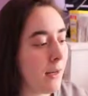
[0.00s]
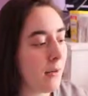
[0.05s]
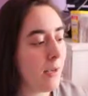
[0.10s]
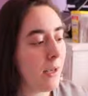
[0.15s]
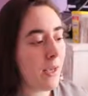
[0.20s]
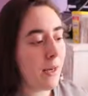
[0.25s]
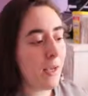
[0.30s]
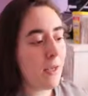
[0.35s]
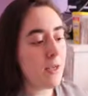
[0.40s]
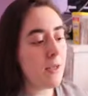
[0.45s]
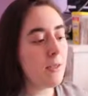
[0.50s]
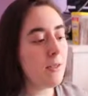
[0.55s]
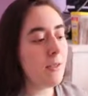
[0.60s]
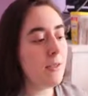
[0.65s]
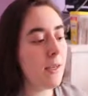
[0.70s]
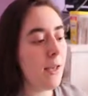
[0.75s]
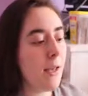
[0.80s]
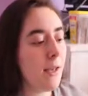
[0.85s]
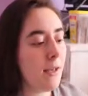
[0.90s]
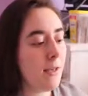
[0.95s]
Now, can I just
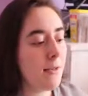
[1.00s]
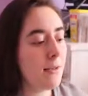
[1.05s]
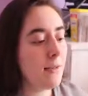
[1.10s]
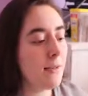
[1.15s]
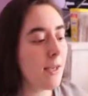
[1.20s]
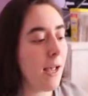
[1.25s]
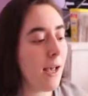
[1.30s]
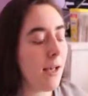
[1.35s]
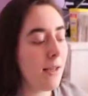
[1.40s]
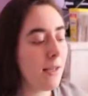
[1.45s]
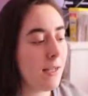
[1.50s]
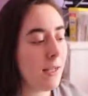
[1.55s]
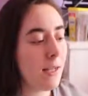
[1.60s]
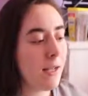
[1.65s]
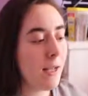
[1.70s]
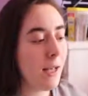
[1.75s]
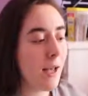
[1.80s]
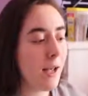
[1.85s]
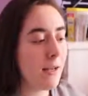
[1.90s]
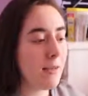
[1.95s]
say, Sally
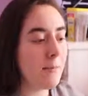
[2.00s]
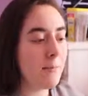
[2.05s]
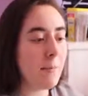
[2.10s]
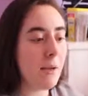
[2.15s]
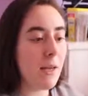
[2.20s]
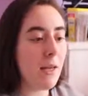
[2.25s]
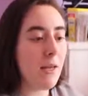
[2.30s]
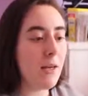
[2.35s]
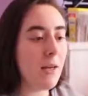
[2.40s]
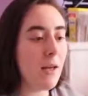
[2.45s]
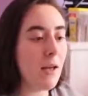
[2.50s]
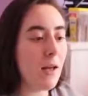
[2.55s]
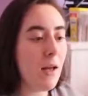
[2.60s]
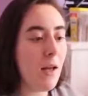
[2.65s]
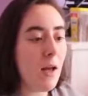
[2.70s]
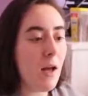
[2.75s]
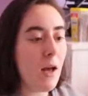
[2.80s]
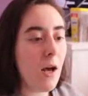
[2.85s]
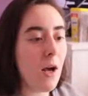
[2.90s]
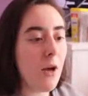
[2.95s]
has been
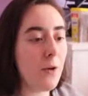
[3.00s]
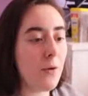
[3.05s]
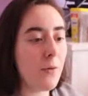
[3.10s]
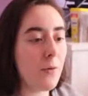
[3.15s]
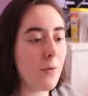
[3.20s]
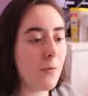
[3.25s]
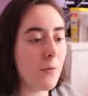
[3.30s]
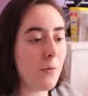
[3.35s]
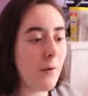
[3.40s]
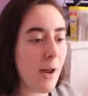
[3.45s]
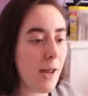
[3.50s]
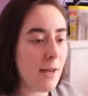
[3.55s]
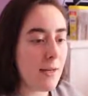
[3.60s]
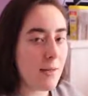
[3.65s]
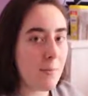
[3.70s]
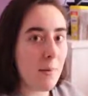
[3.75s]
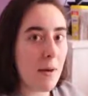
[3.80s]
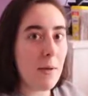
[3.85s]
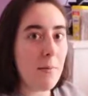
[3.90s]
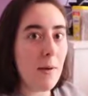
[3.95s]
a
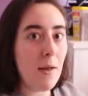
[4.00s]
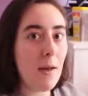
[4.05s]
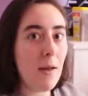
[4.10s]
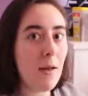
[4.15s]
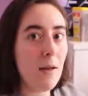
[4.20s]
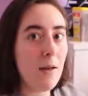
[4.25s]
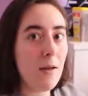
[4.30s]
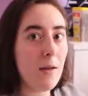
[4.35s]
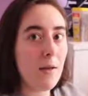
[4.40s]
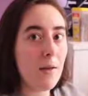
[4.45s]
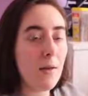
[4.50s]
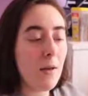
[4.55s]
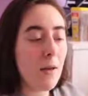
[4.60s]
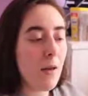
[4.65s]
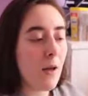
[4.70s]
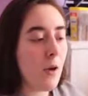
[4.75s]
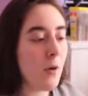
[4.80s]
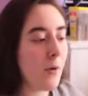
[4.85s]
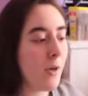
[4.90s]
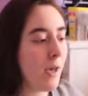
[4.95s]
great baby.
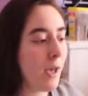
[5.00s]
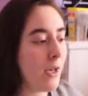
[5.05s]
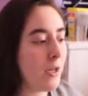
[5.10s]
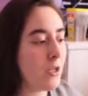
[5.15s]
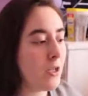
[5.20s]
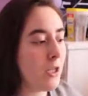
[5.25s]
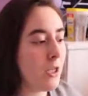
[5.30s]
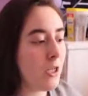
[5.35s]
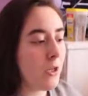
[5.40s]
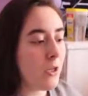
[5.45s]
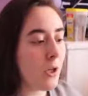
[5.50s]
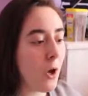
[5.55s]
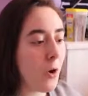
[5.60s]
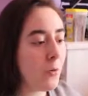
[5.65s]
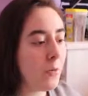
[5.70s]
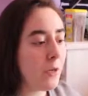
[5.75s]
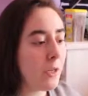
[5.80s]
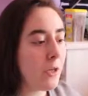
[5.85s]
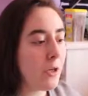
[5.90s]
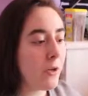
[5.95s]
Okay, she has
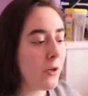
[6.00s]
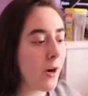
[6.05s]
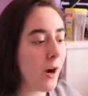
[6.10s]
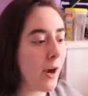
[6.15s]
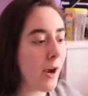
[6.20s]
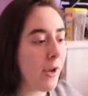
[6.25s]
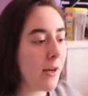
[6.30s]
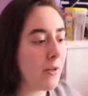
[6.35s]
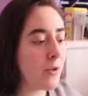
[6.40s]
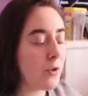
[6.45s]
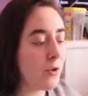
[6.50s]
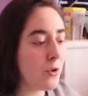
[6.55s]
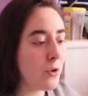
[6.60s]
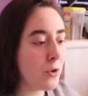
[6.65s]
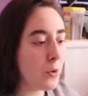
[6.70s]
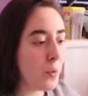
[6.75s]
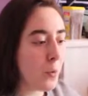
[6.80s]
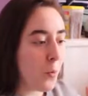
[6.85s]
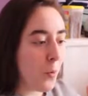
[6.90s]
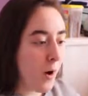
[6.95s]
only cried
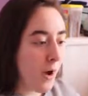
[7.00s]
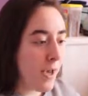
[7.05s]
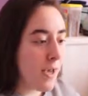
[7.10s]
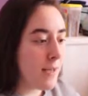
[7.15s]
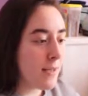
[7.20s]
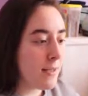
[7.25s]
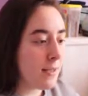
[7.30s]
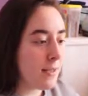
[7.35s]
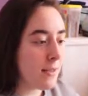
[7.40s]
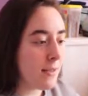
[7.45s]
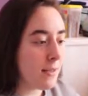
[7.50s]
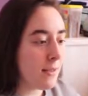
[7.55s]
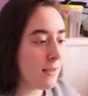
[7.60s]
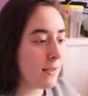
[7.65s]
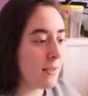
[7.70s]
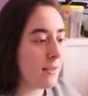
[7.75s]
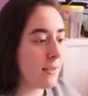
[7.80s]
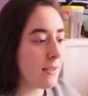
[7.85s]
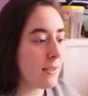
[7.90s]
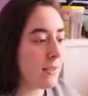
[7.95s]
twice
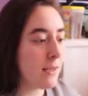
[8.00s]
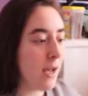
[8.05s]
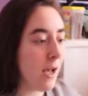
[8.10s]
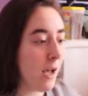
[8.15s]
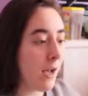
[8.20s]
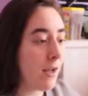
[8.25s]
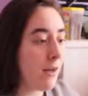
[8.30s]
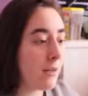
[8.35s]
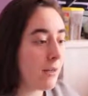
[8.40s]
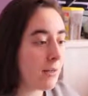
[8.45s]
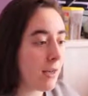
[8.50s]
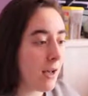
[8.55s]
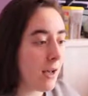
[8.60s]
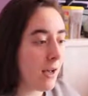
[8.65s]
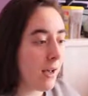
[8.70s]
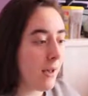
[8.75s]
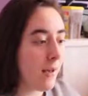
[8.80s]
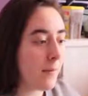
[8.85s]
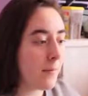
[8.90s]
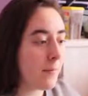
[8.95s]
this entire
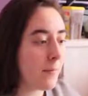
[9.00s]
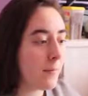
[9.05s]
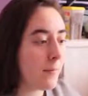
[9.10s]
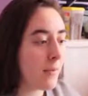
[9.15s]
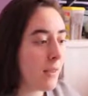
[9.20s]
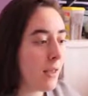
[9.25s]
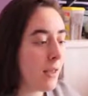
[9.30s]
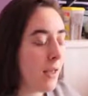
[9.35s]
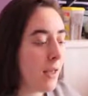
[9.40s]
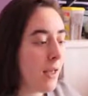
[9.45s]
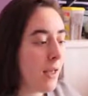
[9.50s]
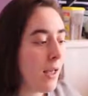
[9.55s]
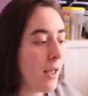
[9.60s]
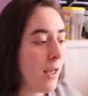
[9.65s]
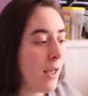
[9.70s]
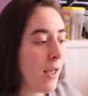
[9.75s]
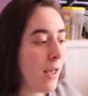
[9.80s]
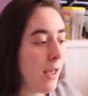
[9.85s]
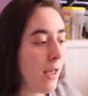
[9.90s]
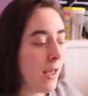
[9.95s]
time,
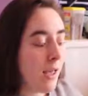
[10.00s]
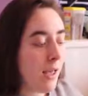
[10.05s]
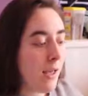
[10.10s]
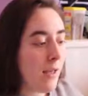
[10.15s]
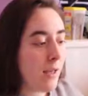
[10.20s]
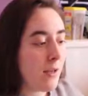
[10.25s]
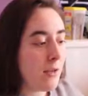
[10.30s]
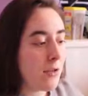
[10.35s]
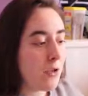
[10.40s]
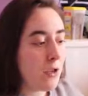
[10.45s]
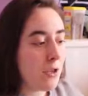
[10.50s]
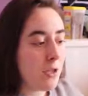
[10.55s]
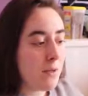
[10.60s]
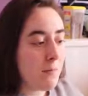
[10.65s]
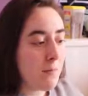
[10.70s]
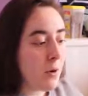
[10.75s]
and she's